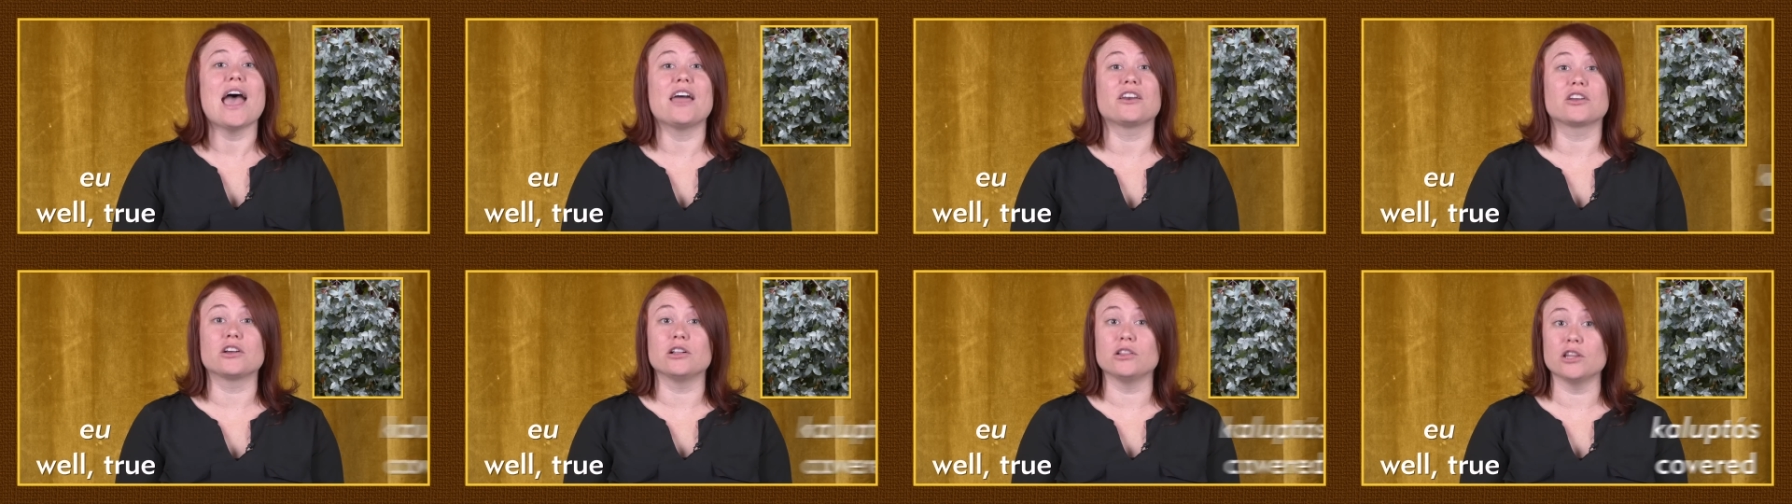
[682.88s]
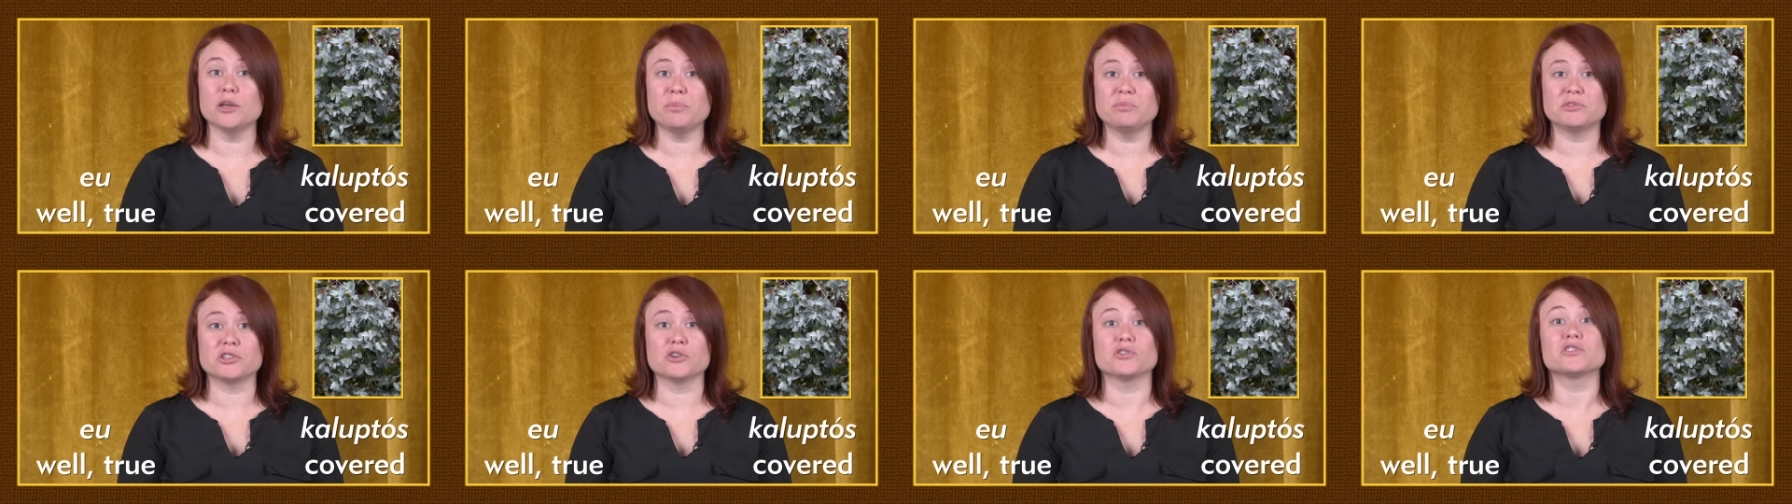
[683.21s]
and
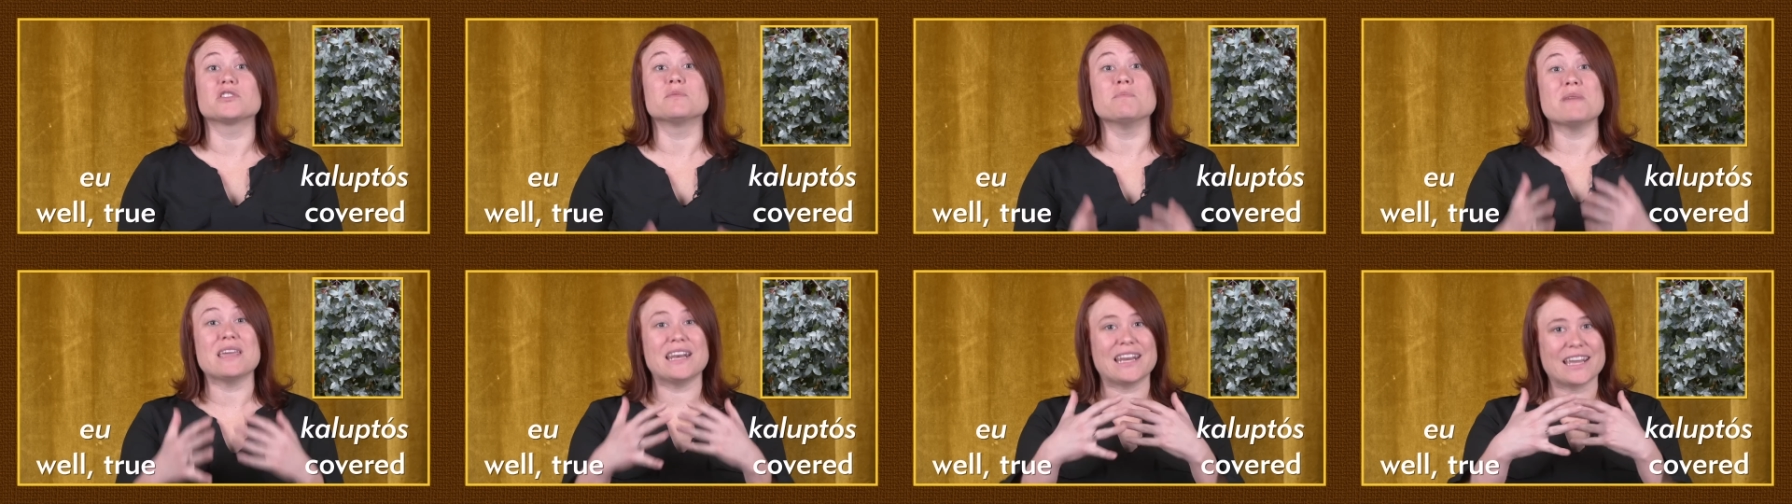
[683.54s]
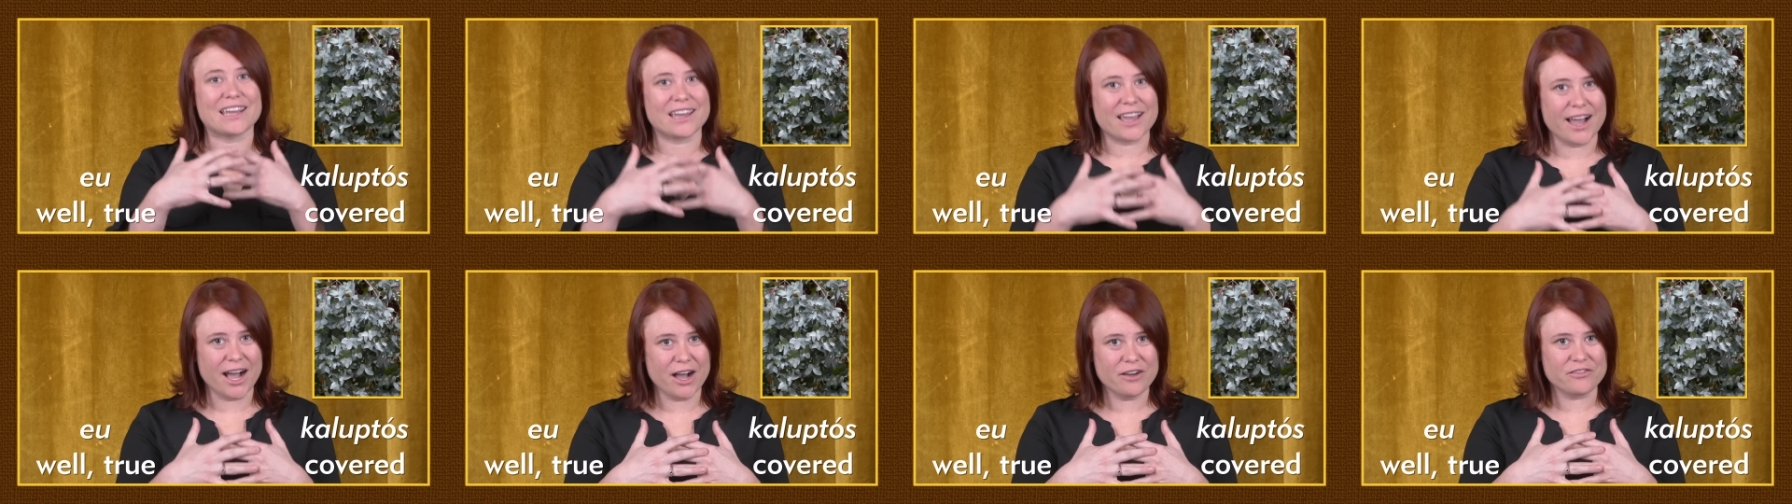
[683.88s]
calyptos
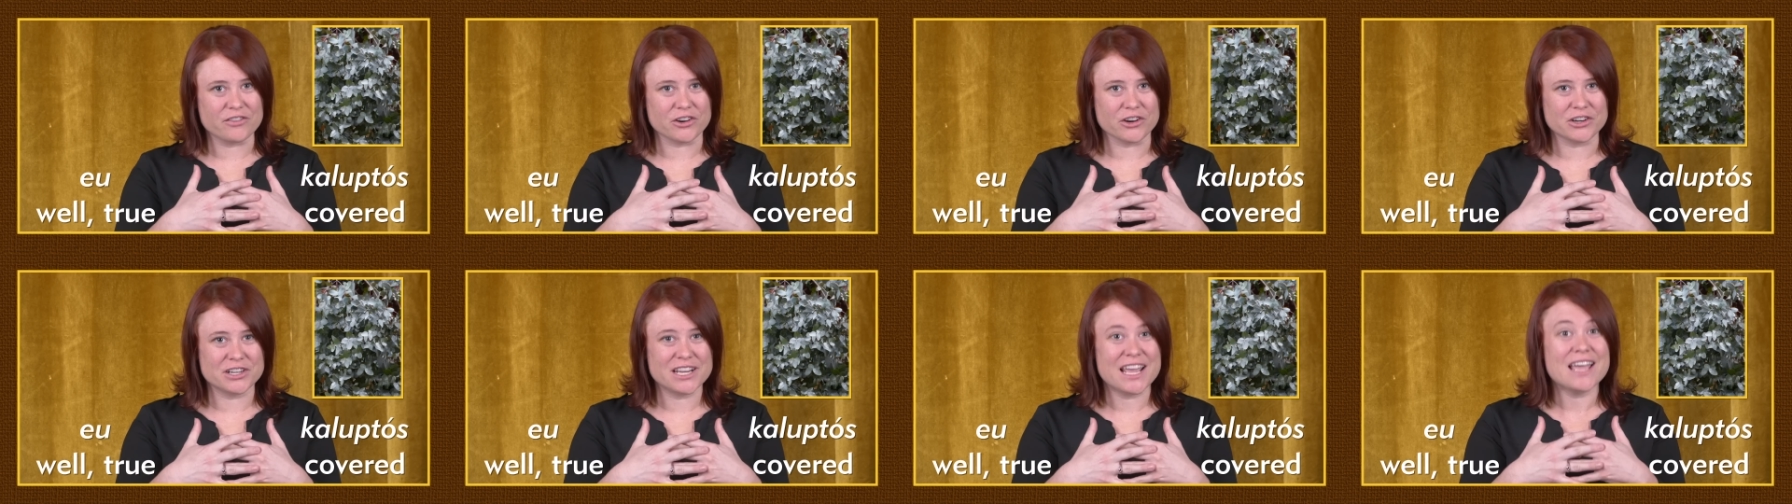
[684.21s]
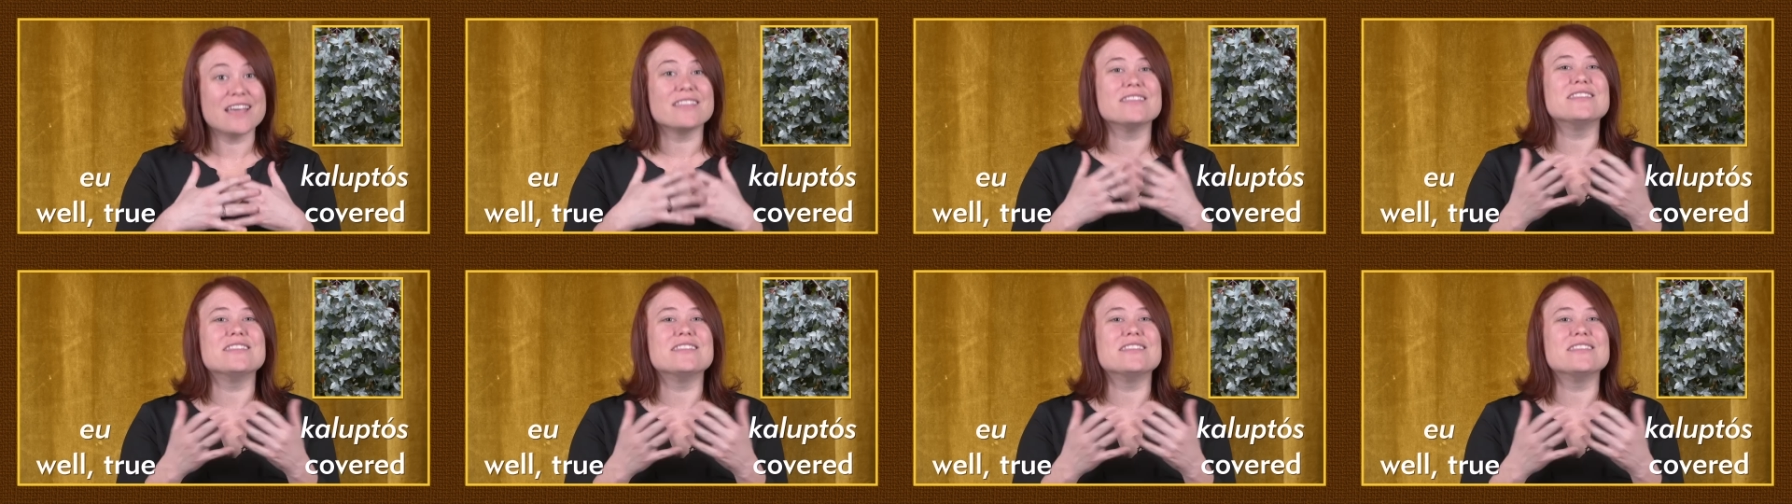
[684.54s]
meaning covered,